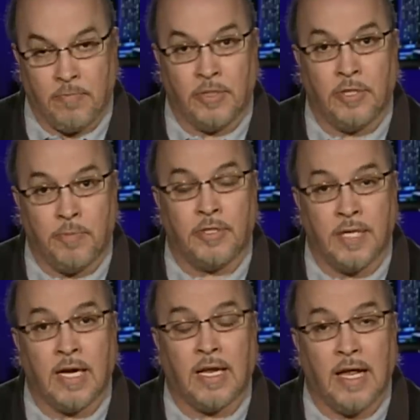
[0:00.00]
the,
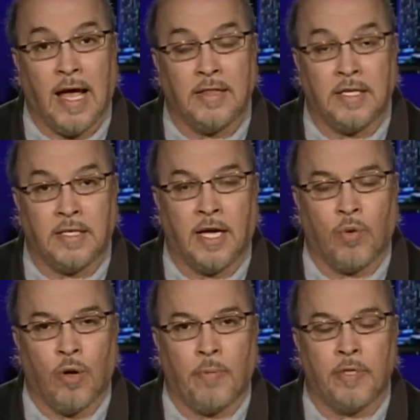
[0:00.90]
particularly
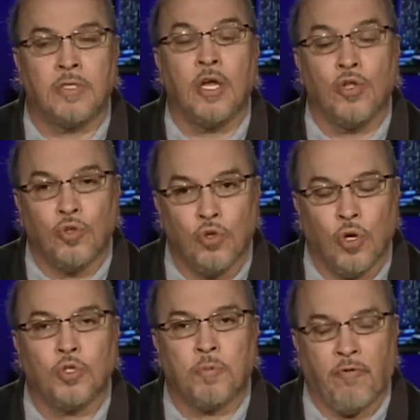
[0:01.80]
anti-tank weapons, to
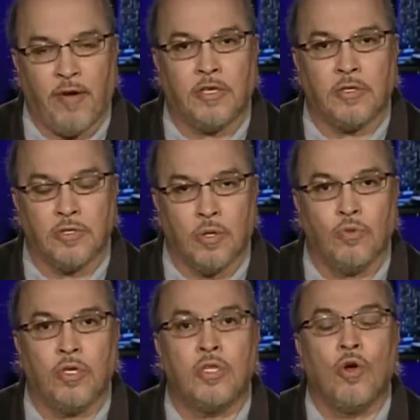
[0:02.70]
those professional
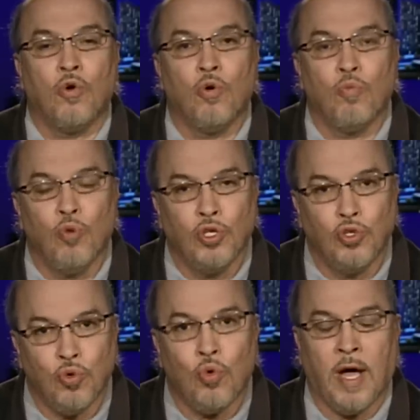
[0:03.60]
soldiers whom we
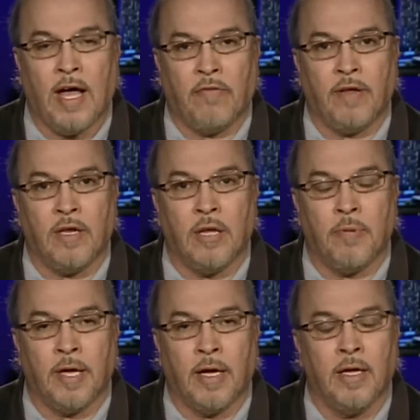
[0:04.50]
do have in
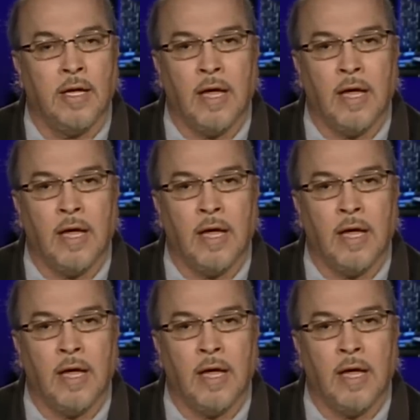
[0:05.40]
Libya.